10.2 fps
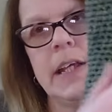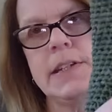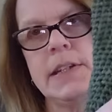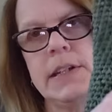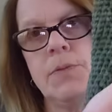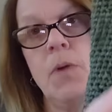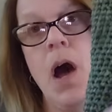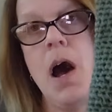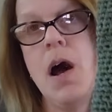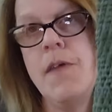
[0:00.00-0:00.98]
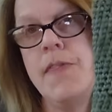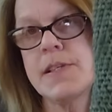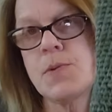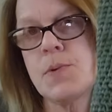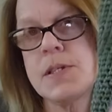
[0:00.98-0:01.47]
I did,
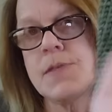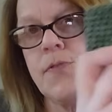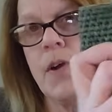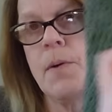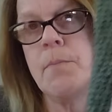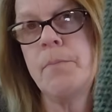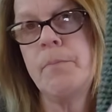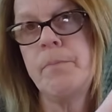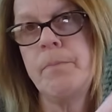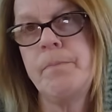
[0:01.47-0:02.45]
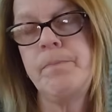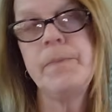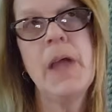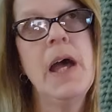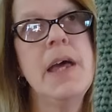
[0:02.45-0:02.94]
this was from,
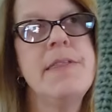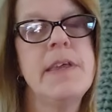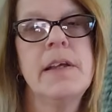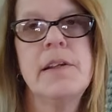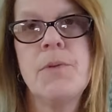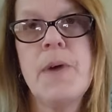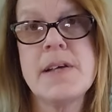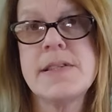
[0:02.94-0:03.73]
I think Noelle